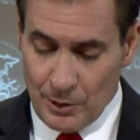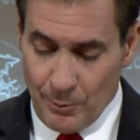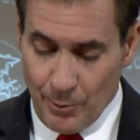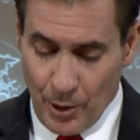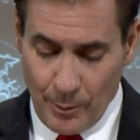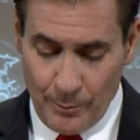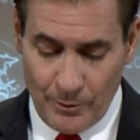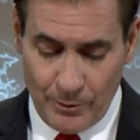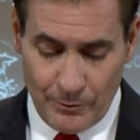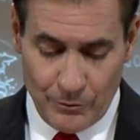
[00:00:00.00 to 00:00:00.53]
the
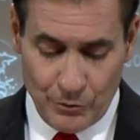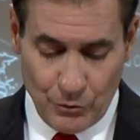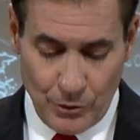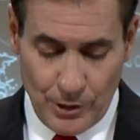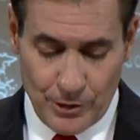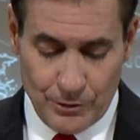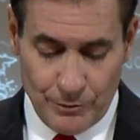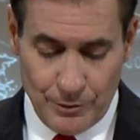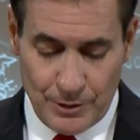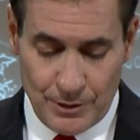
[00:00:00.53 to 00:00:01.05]
Department of
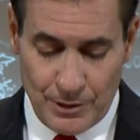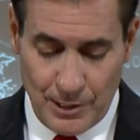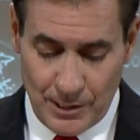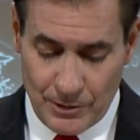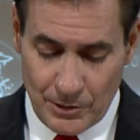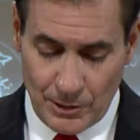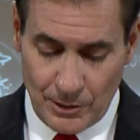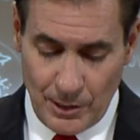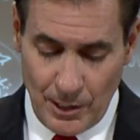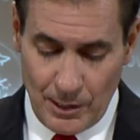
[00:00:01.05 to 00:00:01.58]
Treasury
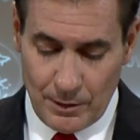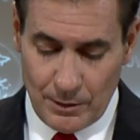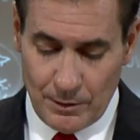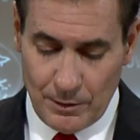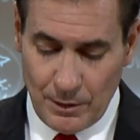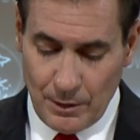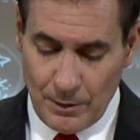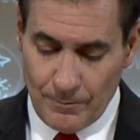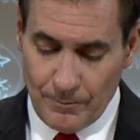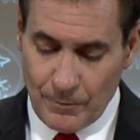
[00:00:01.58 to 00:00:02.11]

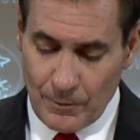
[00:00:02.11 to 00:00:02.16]
designated